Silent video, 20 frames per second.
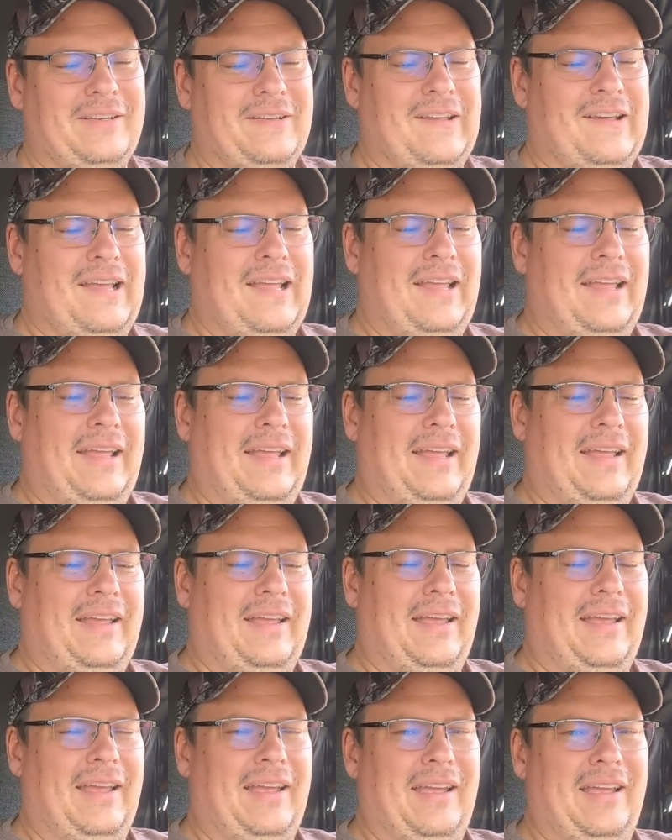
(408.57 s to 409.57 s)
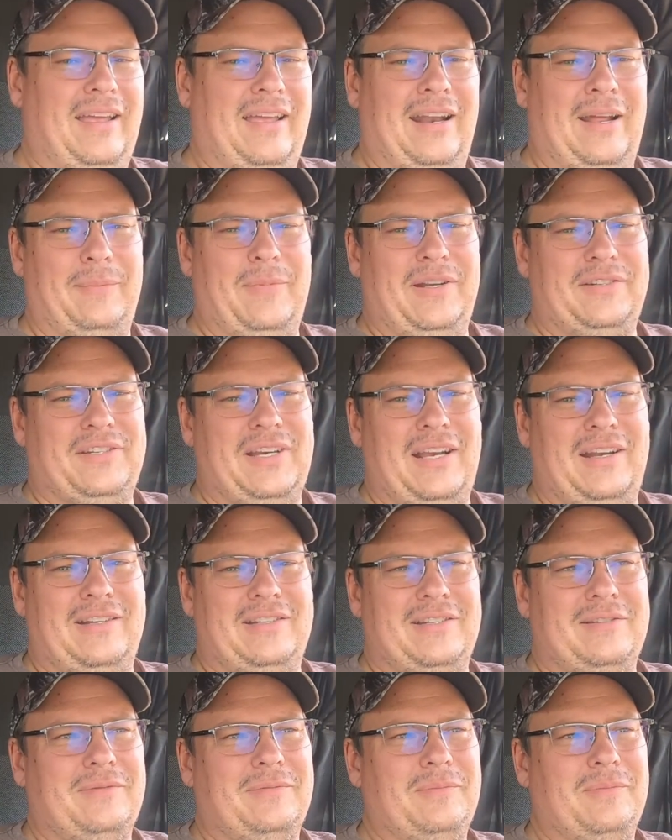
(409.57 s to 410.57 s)
And I'm going to
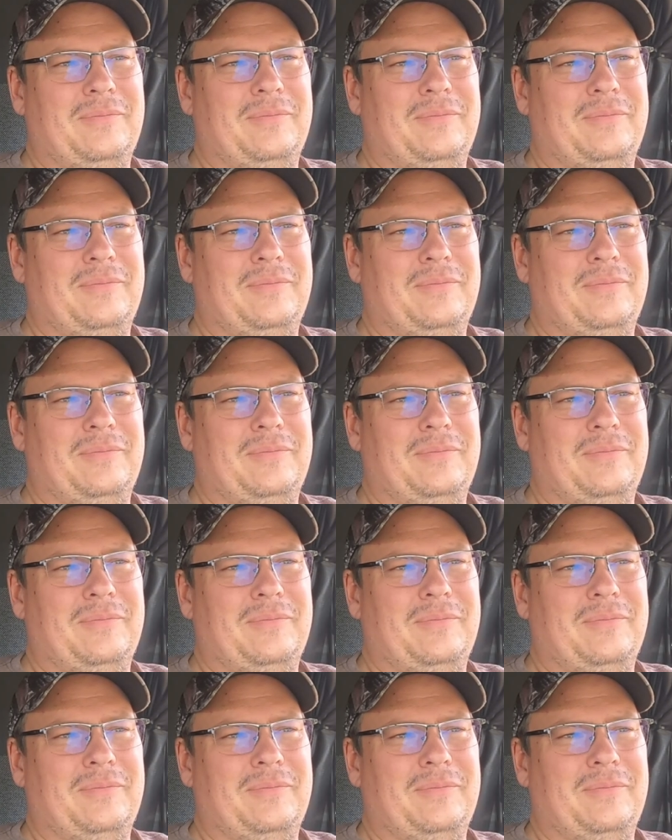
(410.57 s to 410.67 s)
change